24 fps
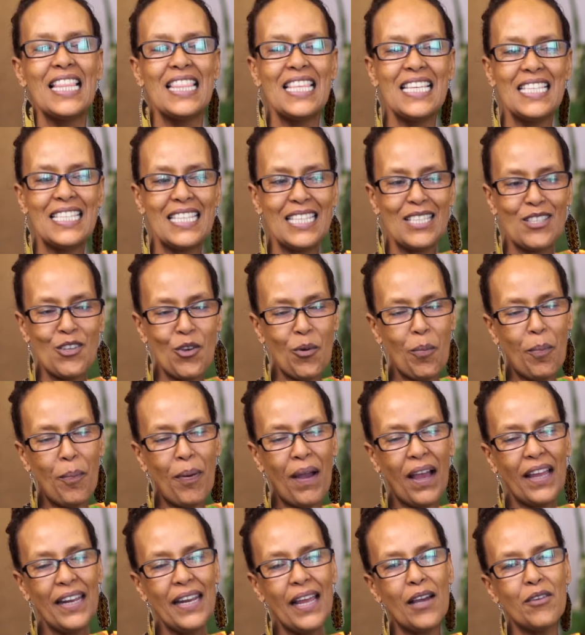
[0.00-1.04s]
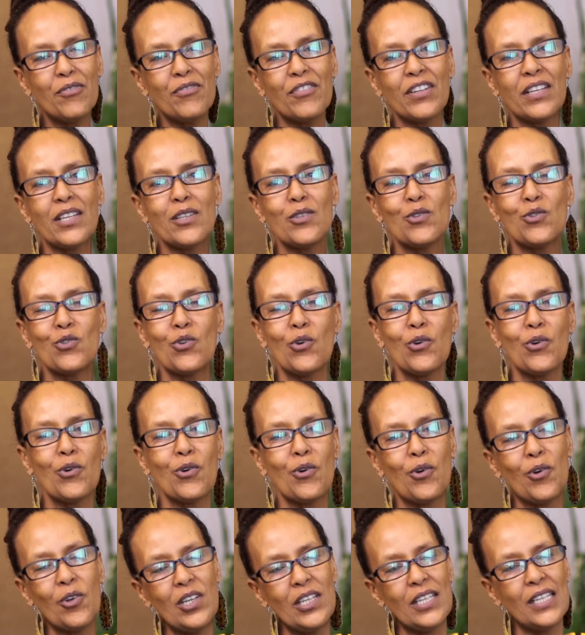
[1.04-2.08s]
This is your Pan African show
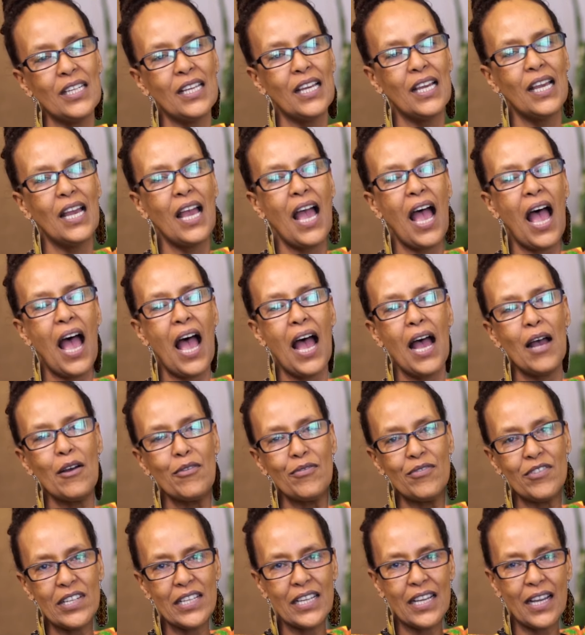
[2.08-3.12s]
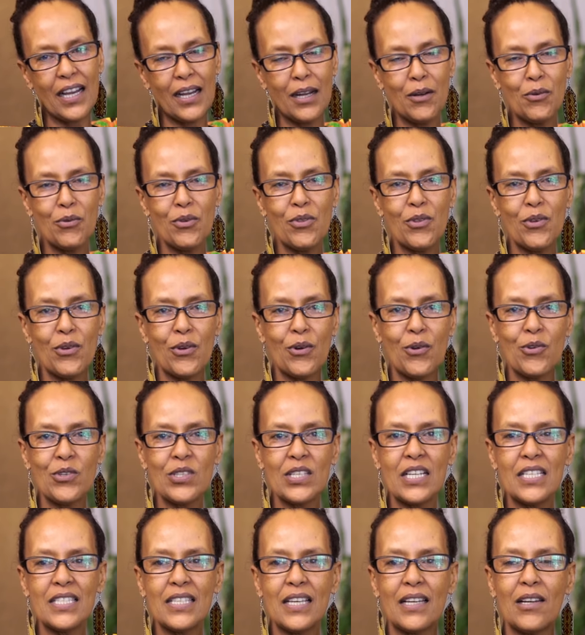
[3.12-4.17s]
called Afreeqa with your host
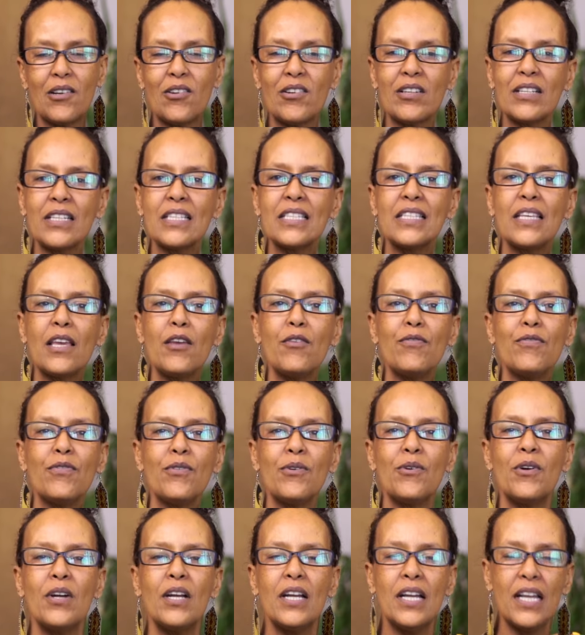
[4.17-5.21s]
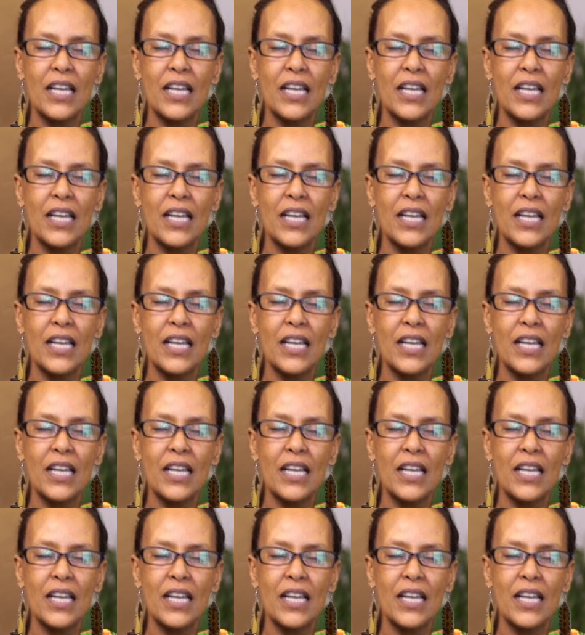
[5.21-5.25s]
Kazalork Seifu.